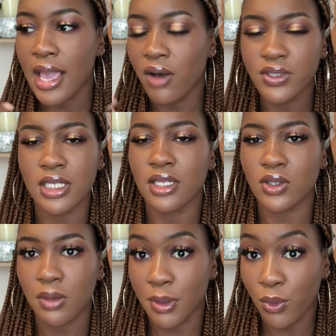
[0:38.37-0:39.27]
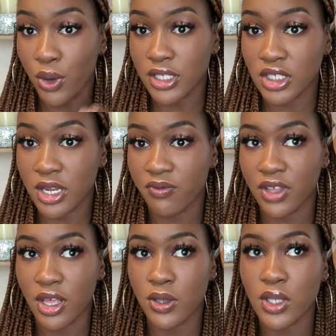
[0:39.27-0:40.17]
Obviously, there's going to be more engineering
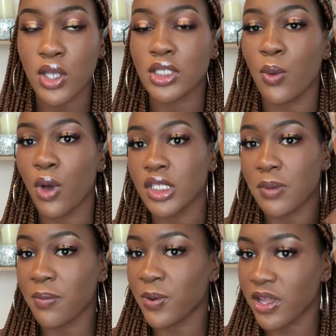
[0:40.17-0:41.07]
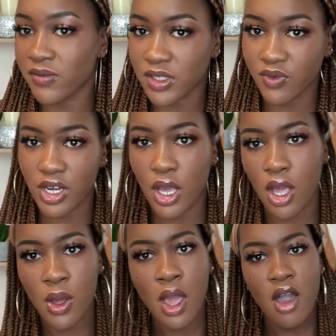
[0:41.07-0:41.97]
videos. Also, watch my previous
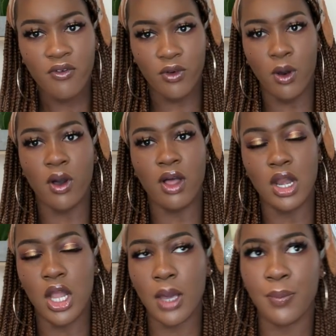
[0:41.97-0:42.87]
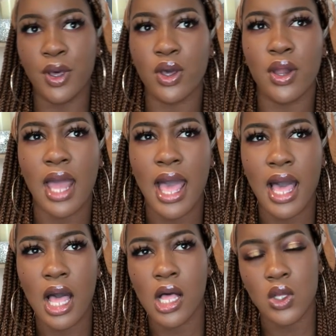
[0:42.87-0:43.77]
video for lookbook on
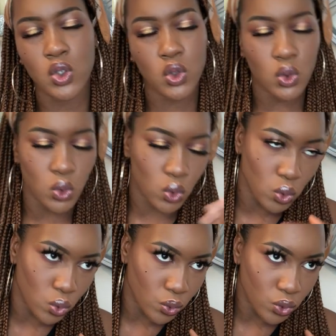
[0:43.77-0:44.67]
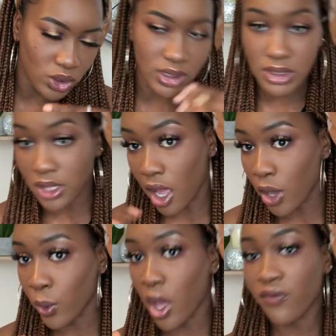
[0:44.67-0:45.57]
how to
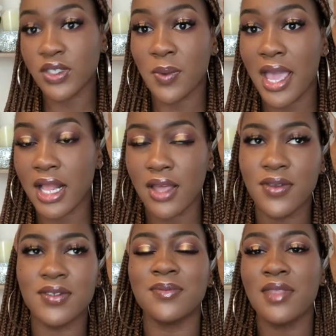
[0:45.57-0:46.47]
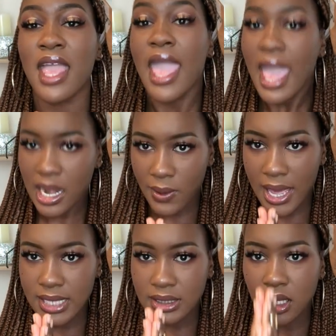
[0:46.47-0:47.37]
style office wear clothes.
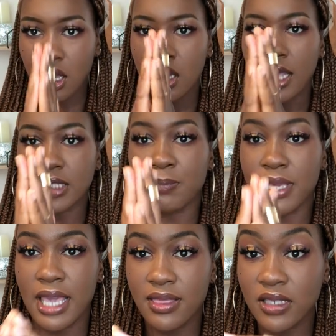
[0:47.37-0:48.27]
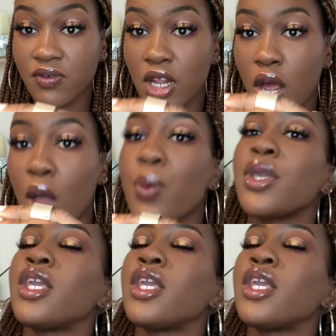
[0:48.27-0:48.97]
Anyways, let's begin this video.